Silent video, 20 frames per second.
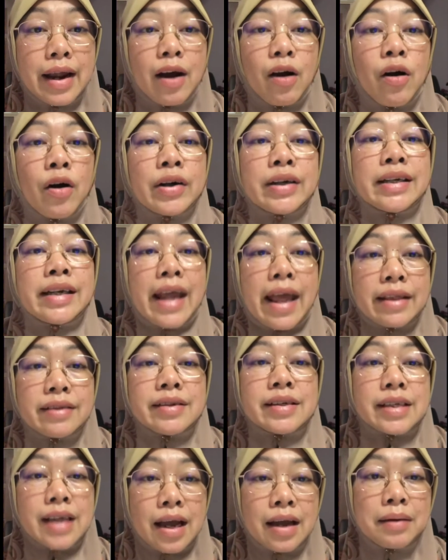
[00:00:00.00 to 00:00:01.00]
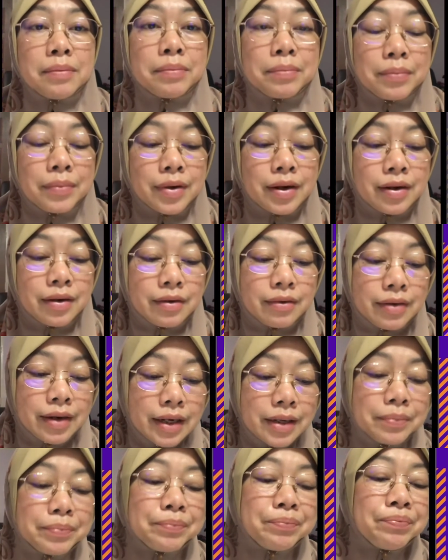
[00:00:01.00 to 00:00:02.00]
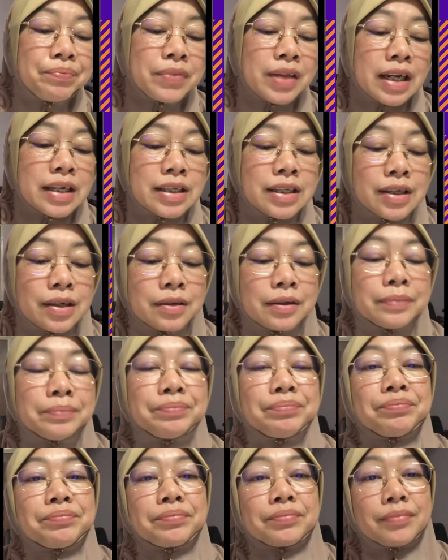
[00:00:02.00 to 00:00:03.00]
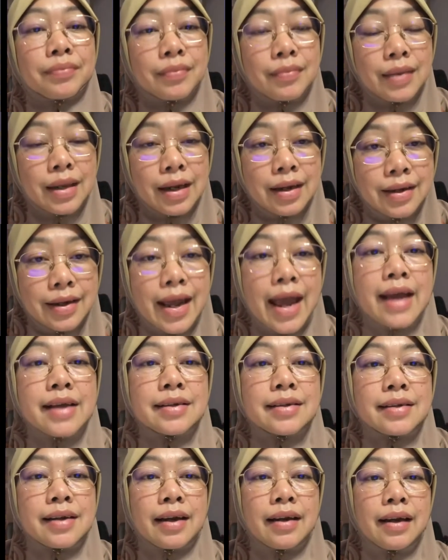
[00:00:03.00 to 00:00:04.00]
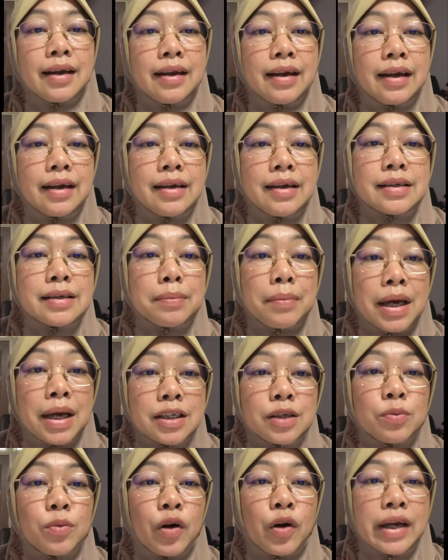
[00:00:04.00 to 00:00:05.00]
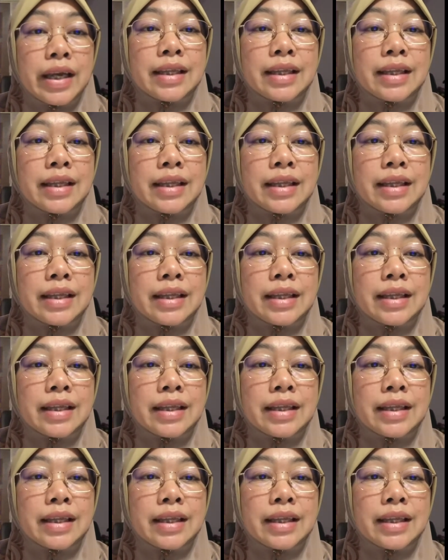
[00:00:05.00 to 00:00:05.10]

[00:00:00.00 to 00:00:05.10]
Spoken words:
on that time, right? So yes, it is much more,